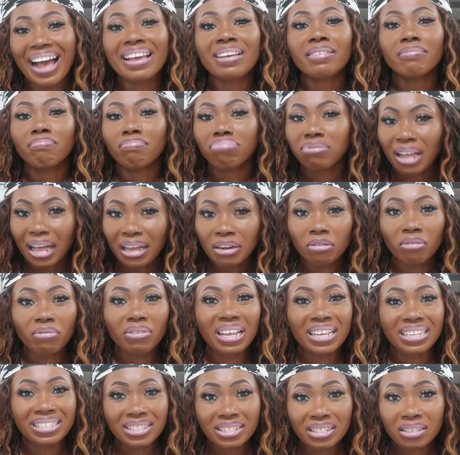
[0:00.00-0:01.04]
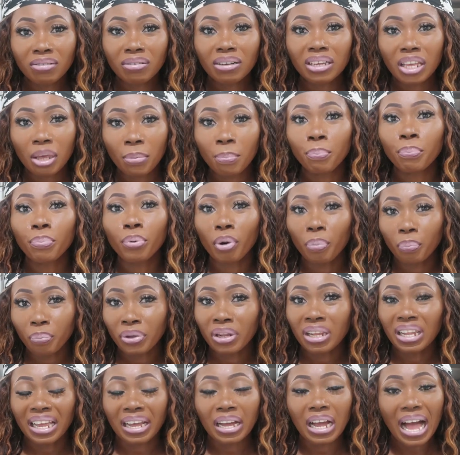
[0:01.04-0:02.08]
I kind of like still keep
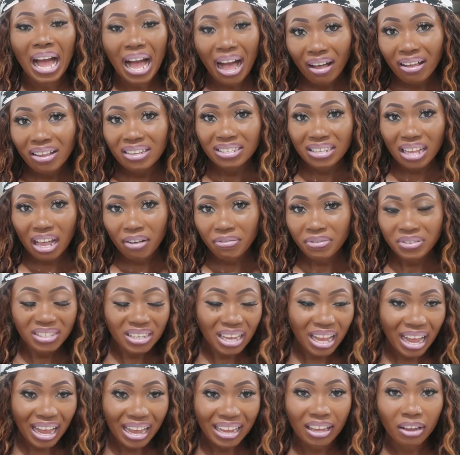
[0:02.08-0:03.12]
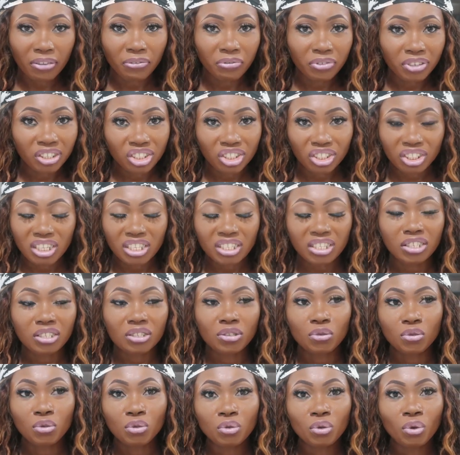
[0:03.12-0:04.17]
burping like hours after I have finished
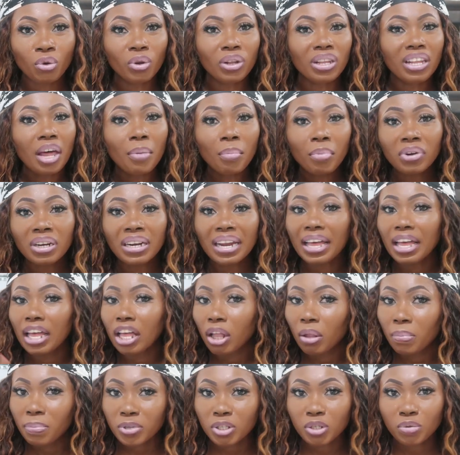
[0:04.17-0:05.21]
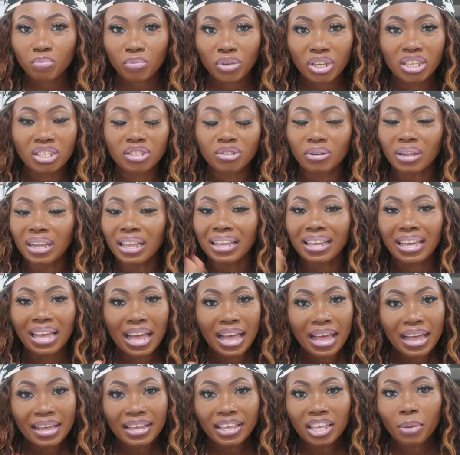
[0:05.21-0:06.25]
eating. So lemon helps me to like
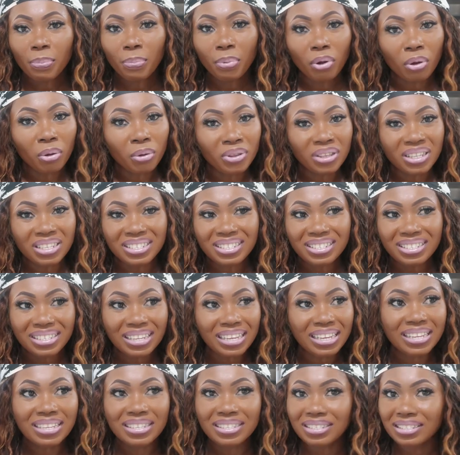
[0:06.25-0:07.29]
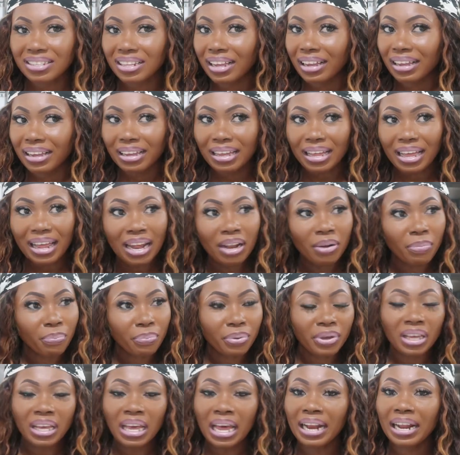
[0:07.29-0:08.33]
keep all these things like at
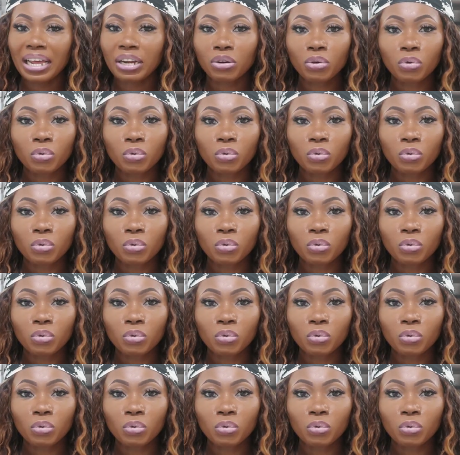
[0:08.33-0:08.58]
bay, and I